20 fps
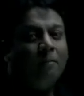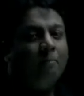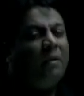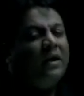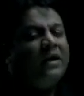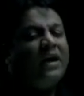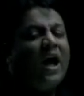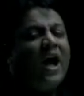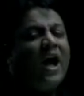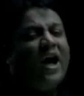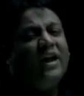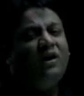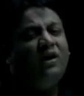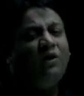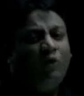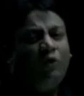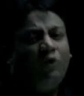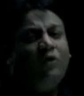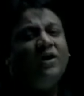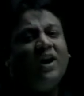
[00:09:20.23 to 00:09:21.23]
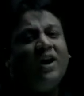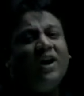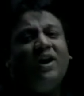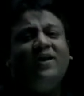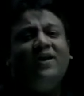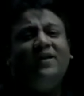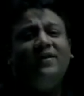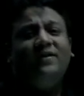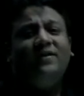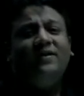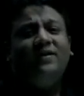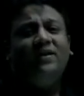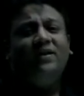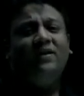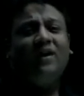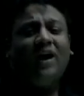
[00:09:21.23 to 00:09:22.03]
but I could earn